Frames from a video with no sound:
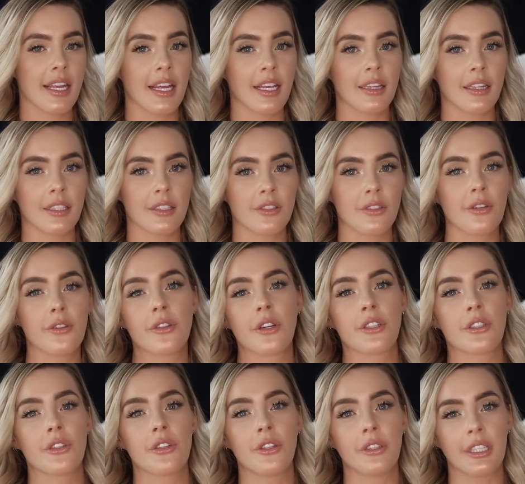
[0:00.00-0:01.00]
thing that's
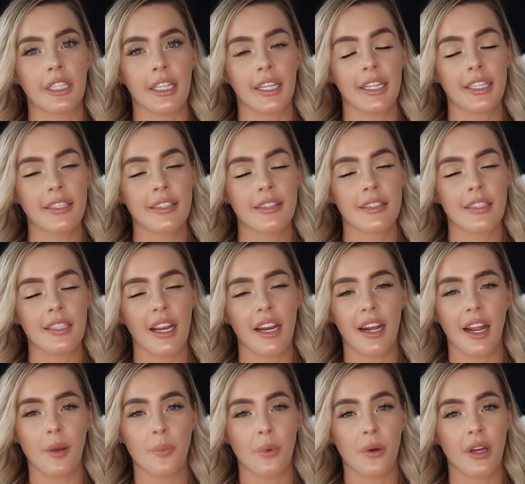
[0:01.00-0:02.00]
nutritional yeast,
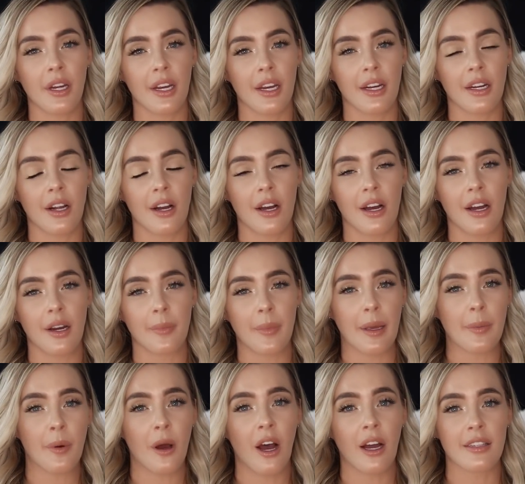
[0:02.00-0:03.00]
and I put it on
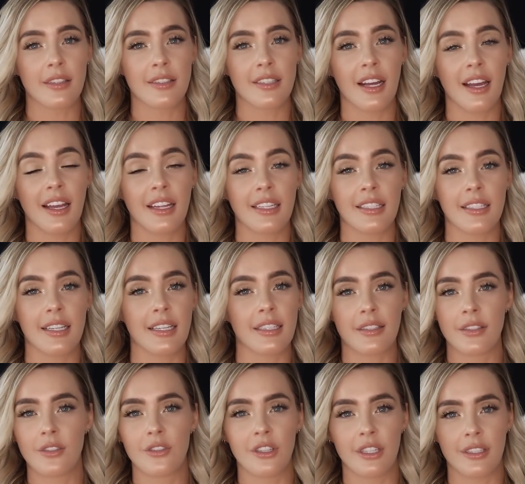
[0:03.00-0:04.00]
my pasta, and it
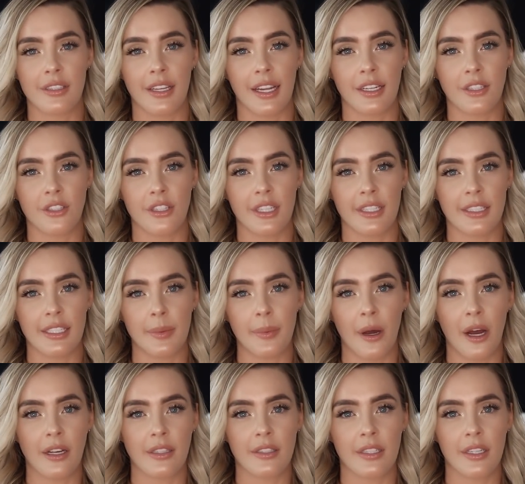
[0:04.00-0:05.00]
tastes just like cheesy
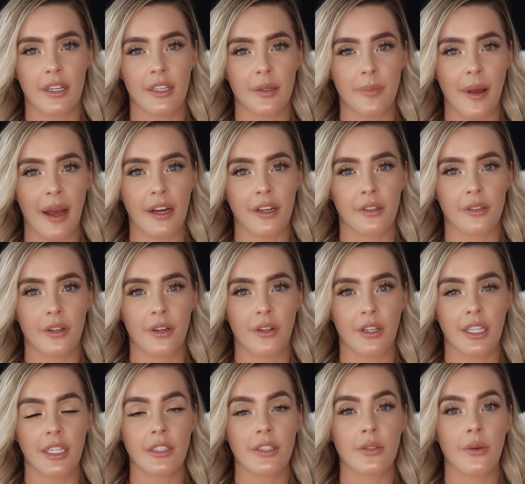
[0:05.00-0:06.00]
pasta or
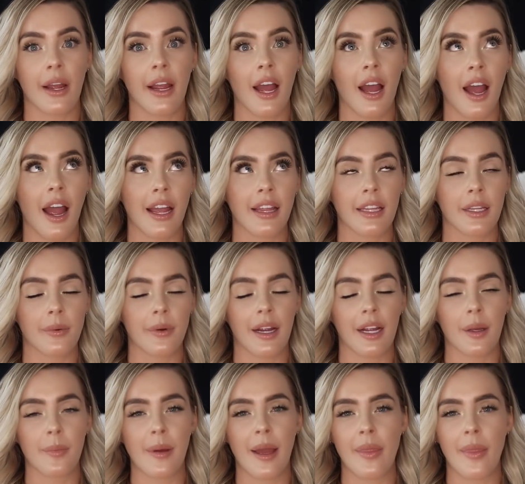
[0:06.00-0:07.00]
macaroni, so I highly
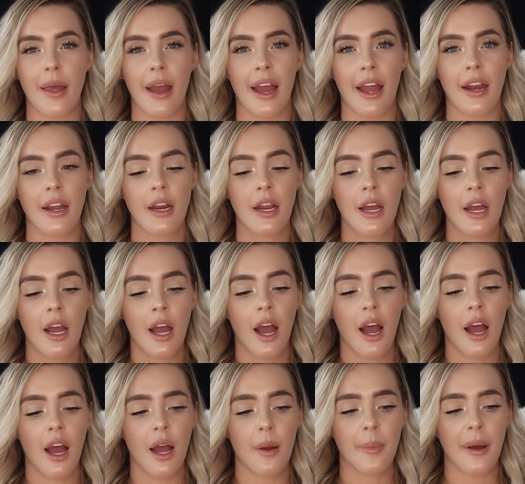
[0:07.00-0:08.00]
recommend that.
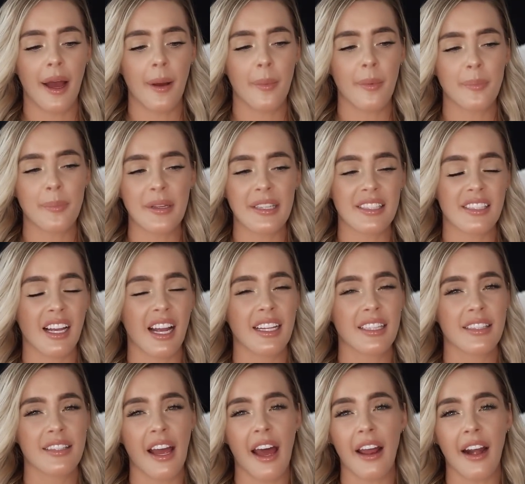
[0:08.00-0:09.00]
Um,
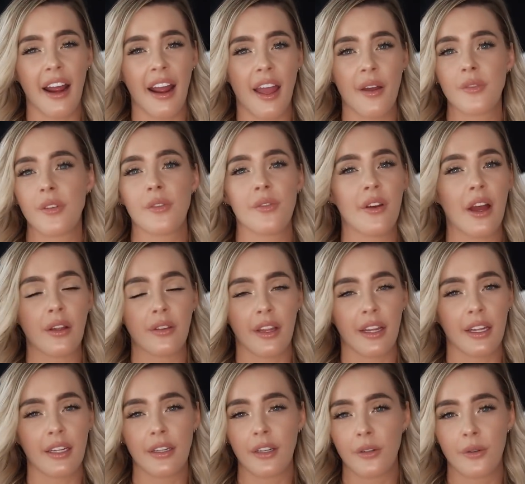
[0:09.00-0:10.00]
besides that, I haven't found
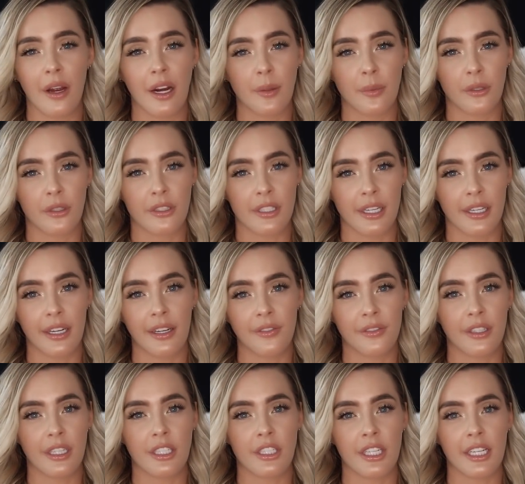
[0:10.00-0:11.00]
like an incredible
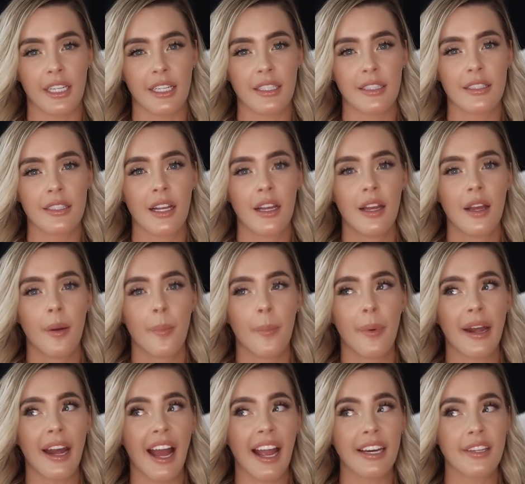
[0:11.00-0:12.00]
dairy-free cheese.
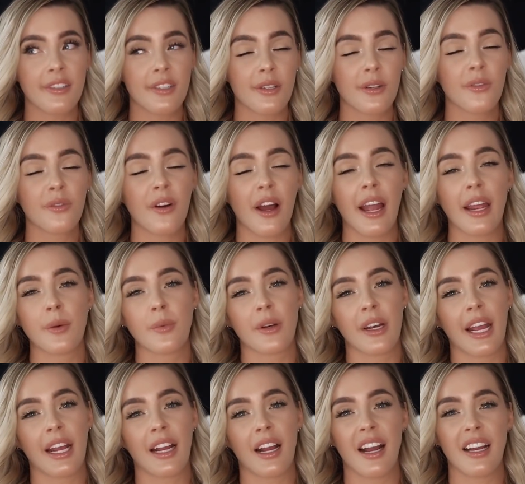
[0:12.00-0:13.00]
But I do find
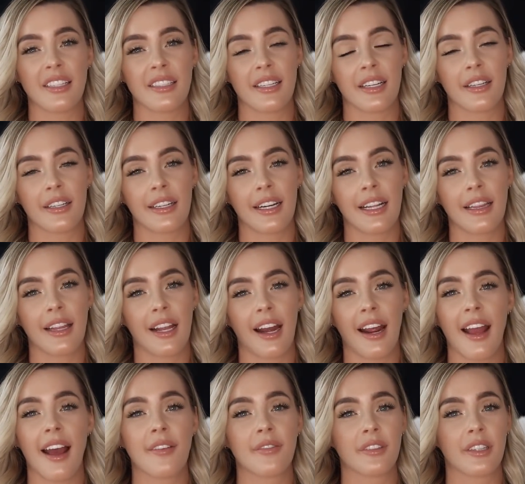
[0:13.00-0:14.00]
when I cut dairy that
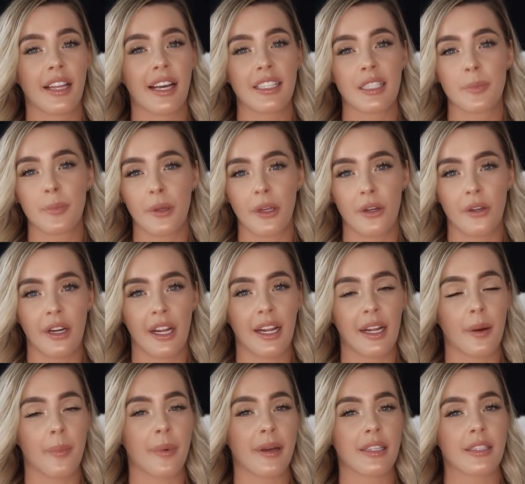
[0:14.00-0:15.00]
I have less
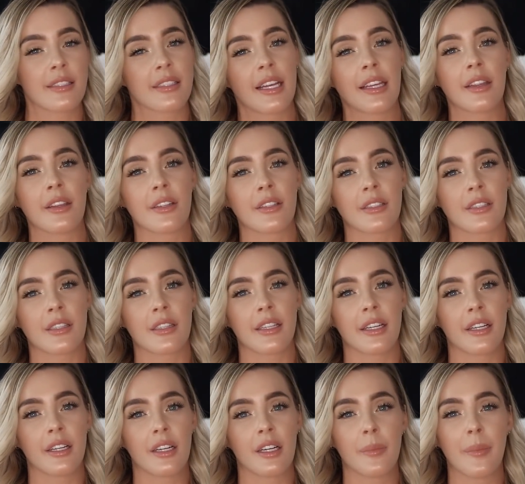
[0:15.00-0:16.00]
bloating, my skin looks
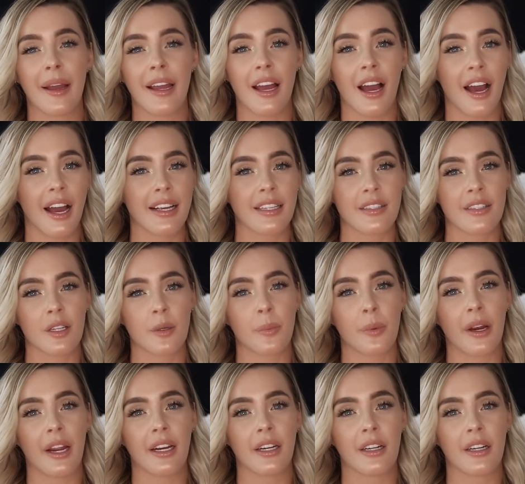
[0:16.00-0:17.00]
clearer, my eyes look
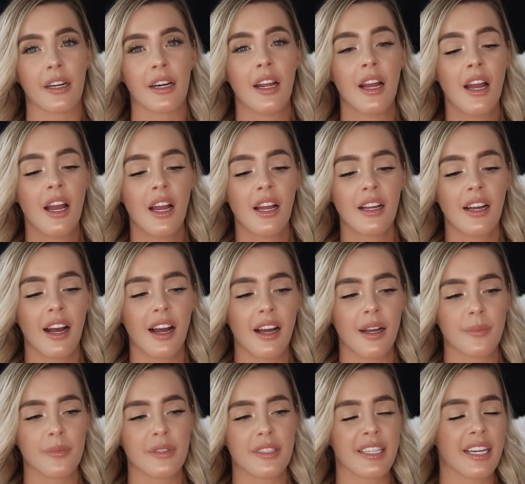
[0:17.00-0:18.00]
brighter.
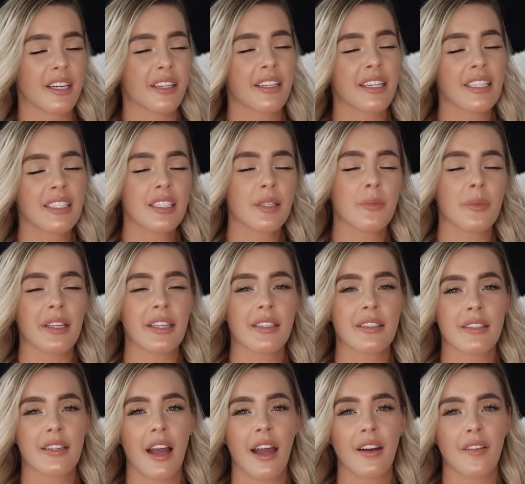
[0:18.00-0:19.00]
Um, dairy to me
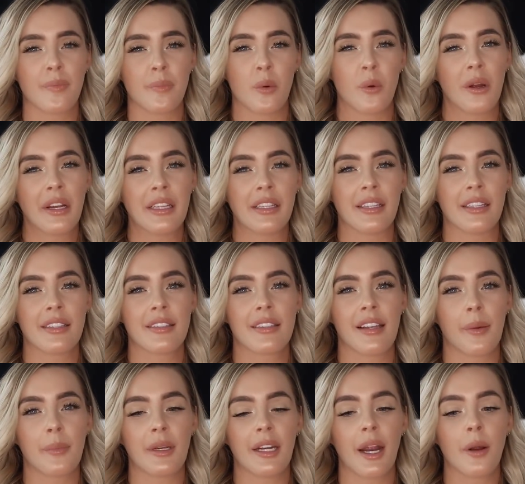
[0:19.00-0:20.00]
is kind of
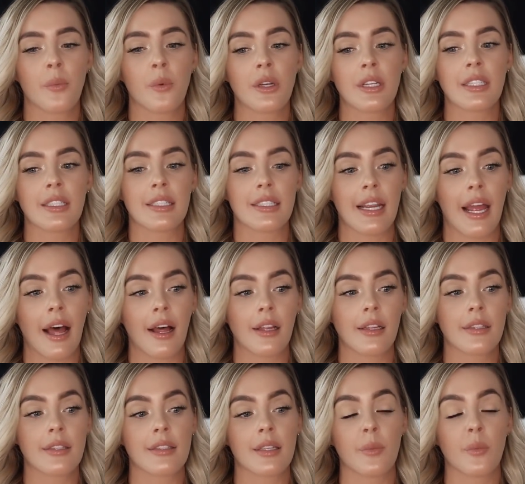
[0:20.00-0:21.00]
pointless. I mean, I wouldn't
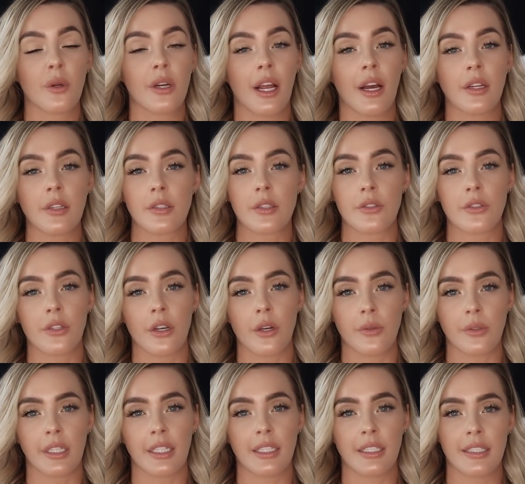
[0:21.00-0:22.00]
tell someone else
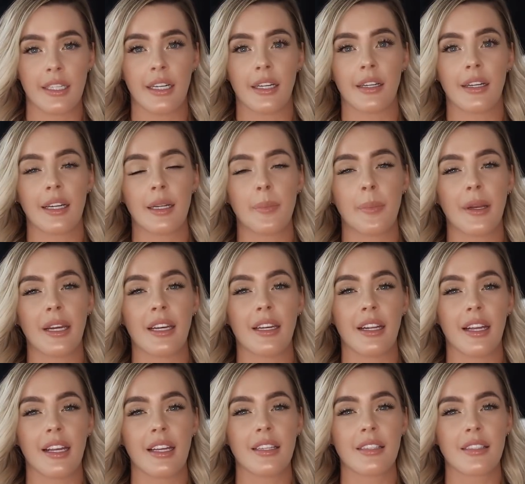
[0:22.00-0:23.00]
don't eat dairy, but
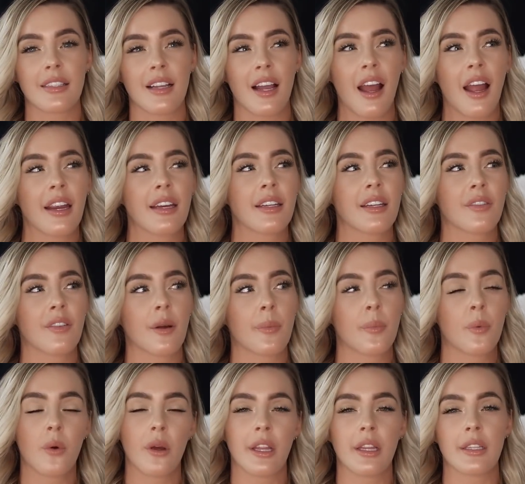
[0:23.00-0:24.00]
it is kind of
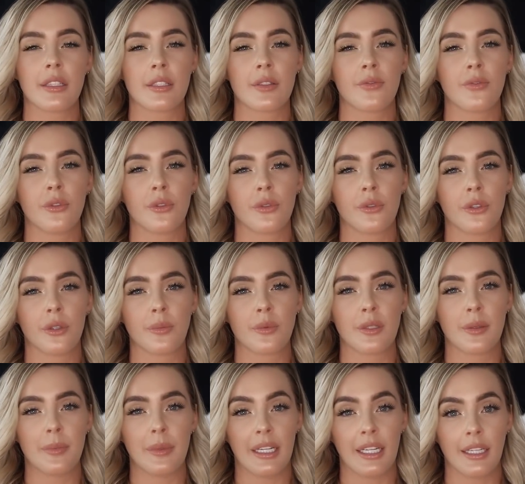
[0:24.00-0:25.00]
a pointless food group
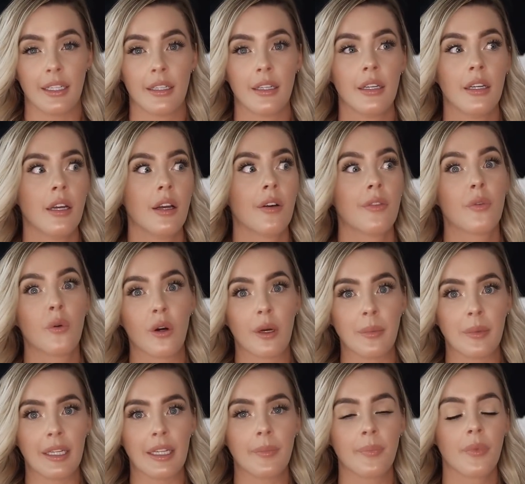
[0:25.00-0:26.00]
to me,
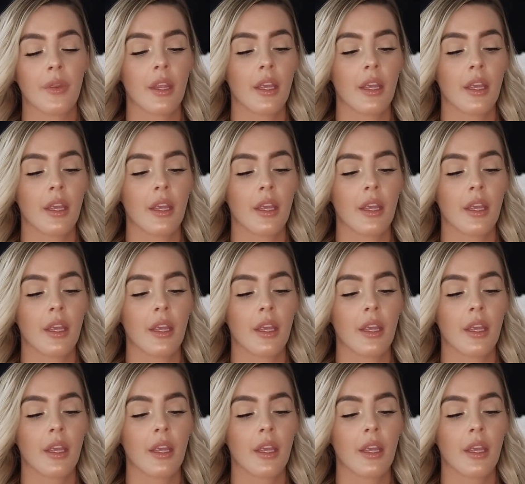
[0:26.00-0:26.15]
for me.